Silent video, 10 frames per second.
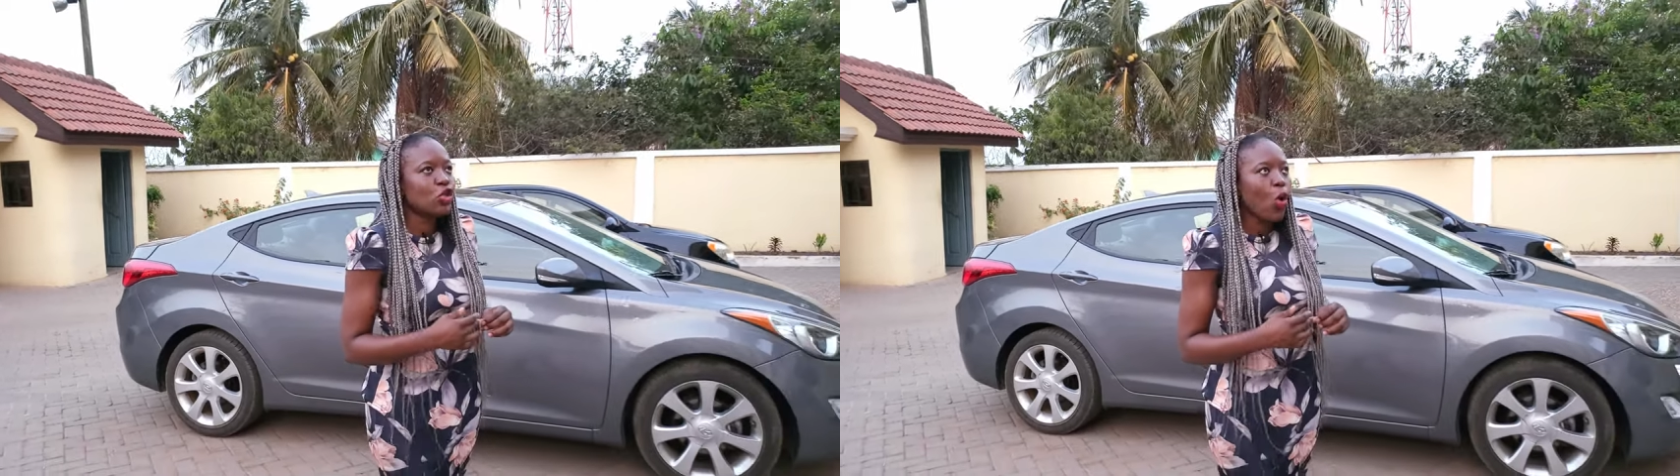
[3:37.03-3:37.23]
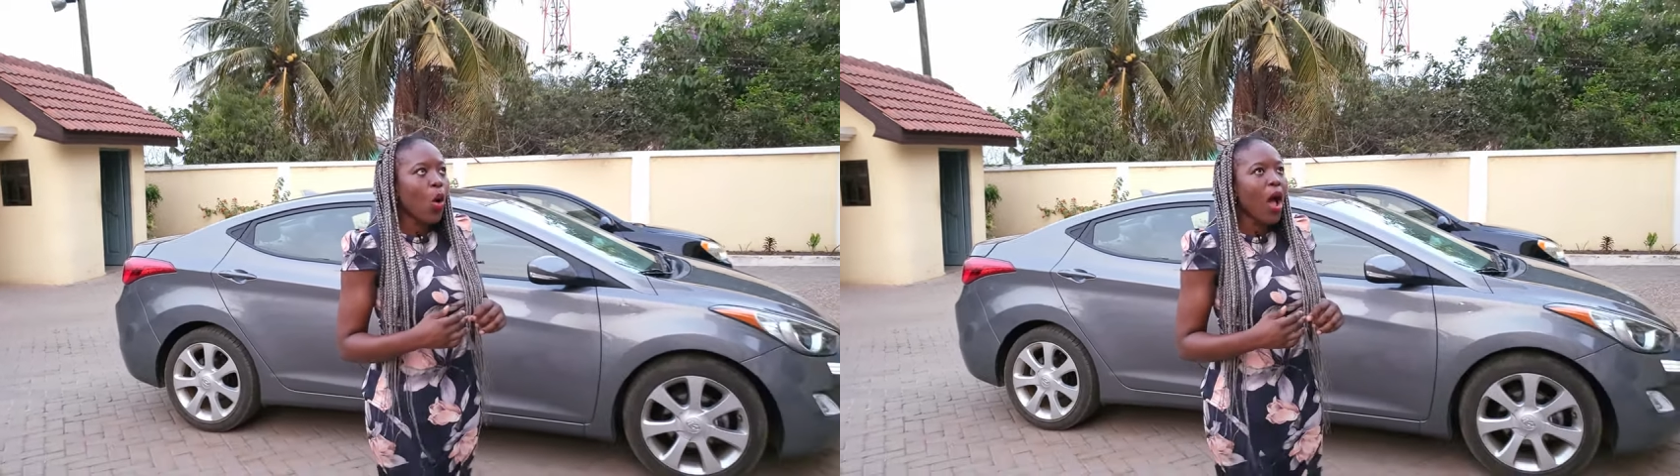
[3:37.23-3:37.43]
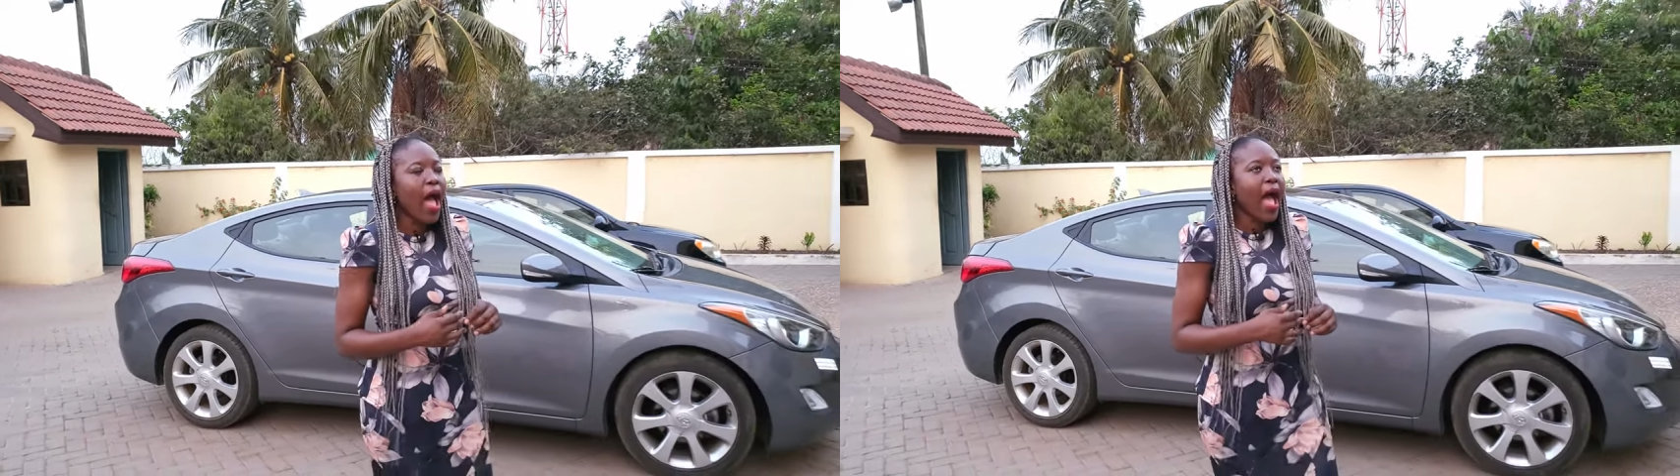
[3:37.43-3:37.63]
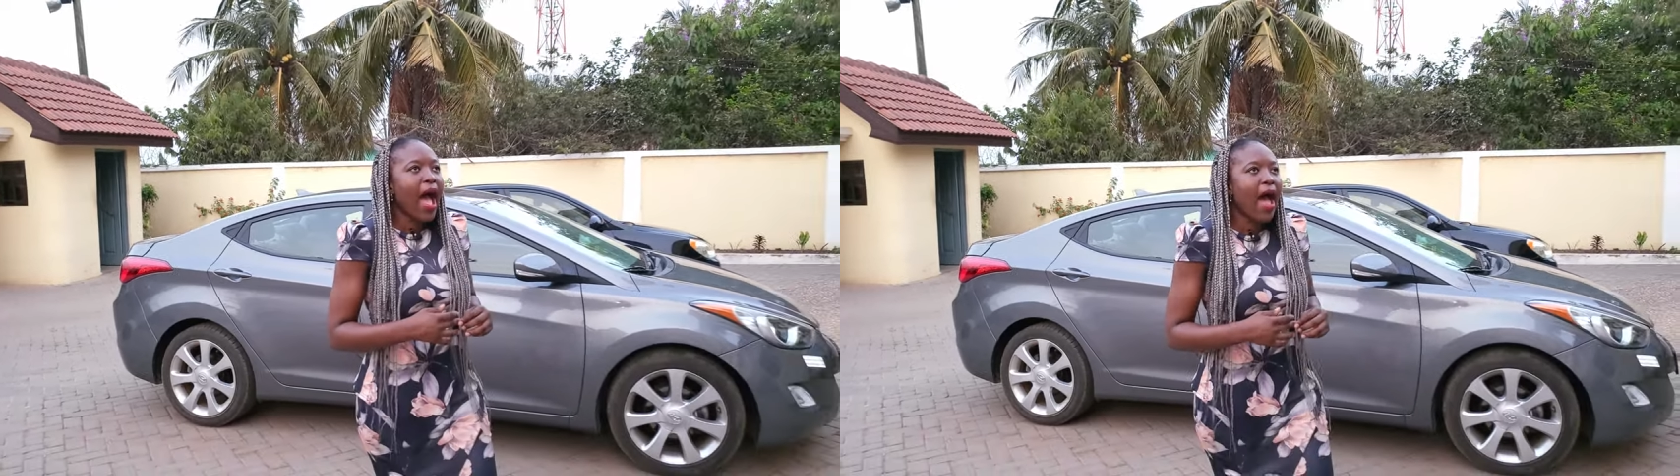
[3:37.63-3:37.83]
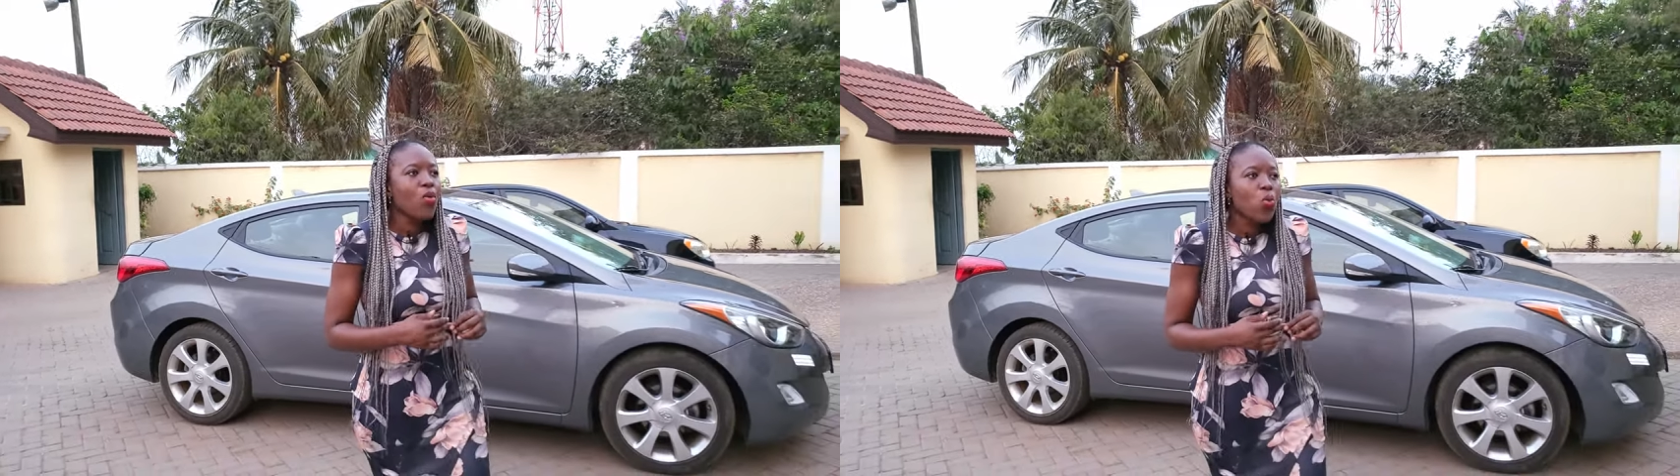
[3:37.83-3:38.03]
So
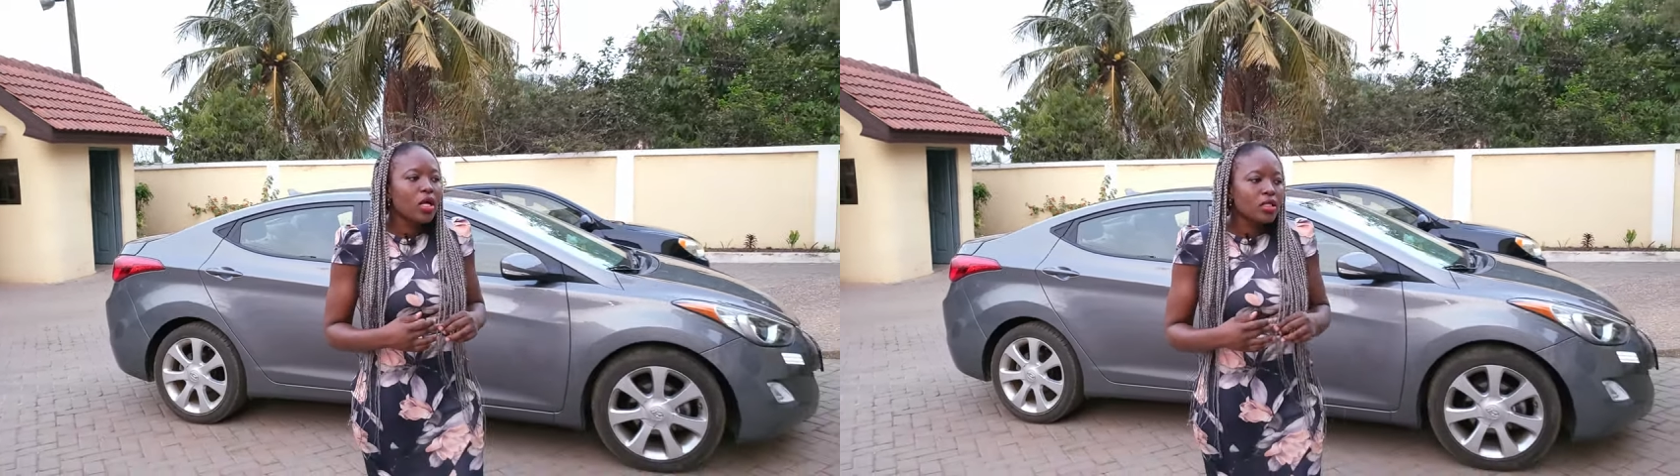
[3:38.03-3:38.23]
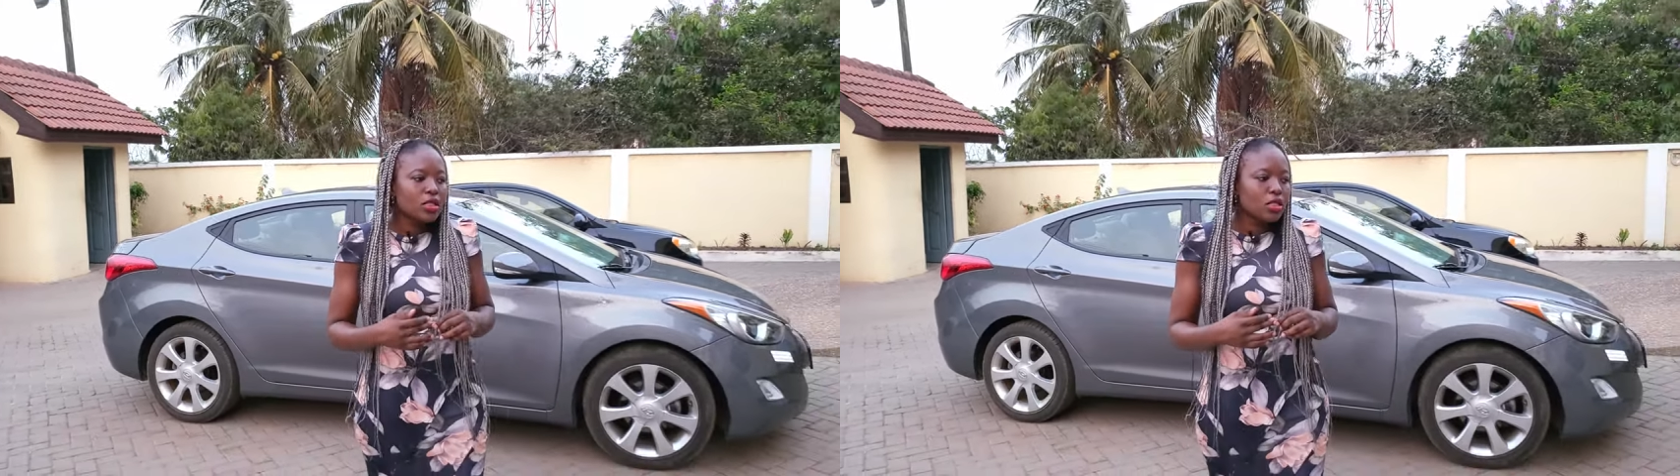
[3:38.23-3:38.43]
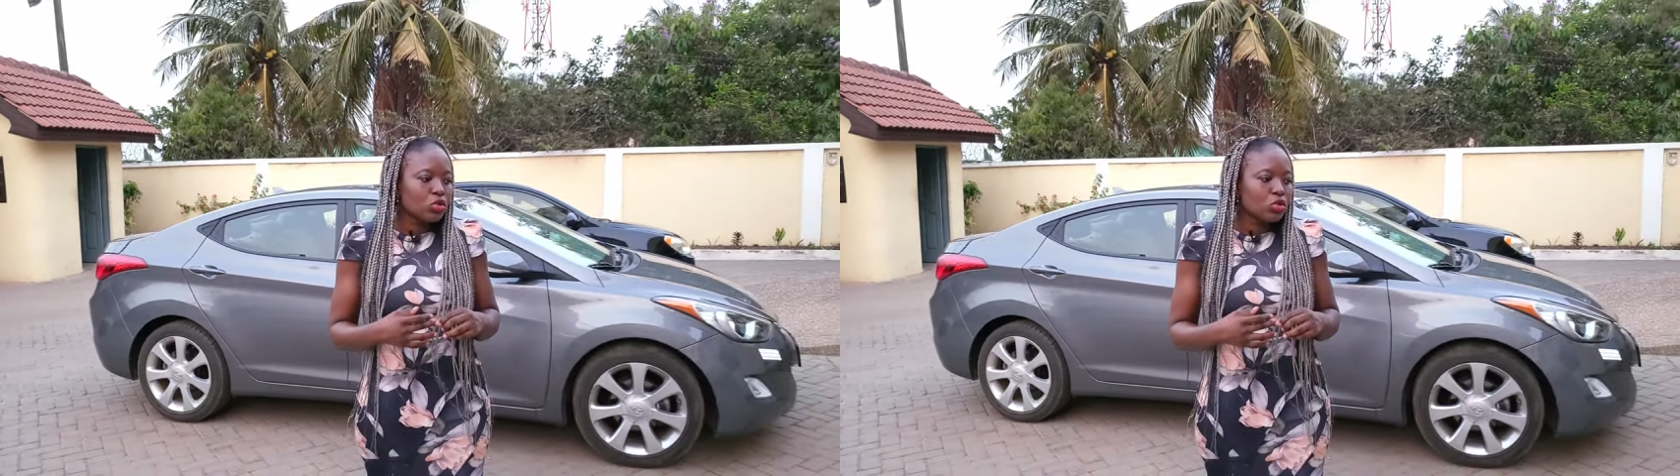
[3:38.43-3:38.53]
I want to